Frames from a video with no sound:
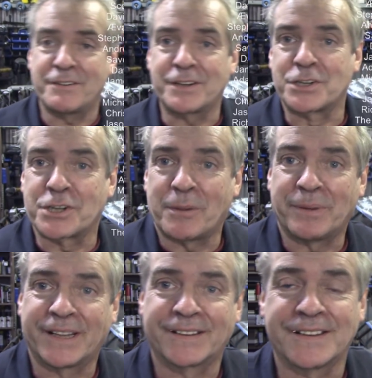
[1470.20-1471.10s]
in a shop
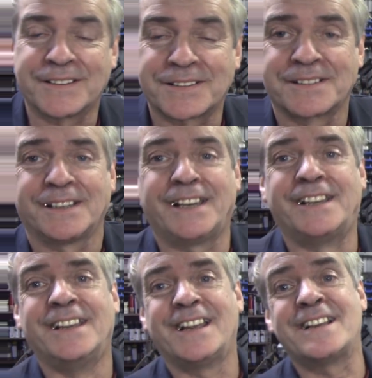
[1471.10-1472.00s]
like this,
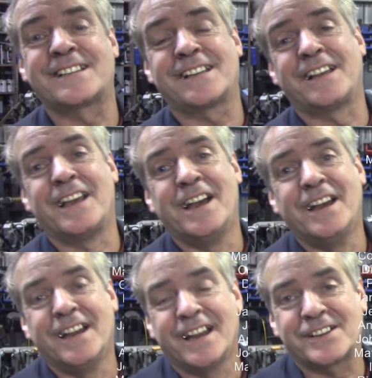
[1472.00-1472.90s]
it's
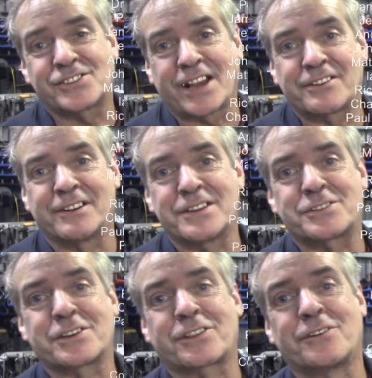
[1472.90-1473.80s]
sacrilege
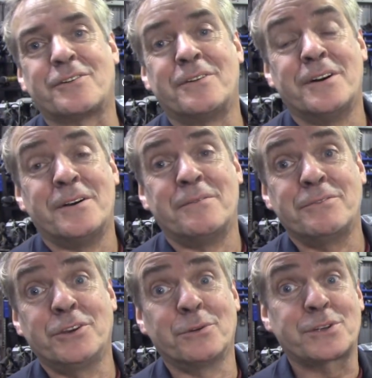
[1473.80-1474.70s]
to throw
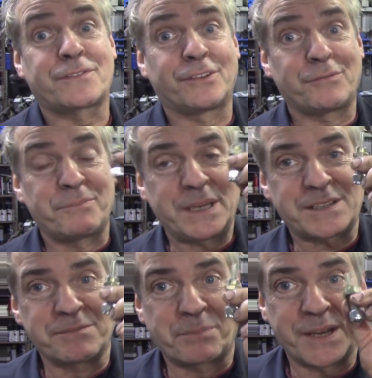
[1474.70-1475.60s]
useful
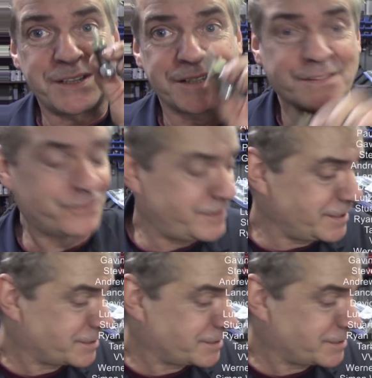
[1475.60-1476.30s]
bits and pieces of fittings,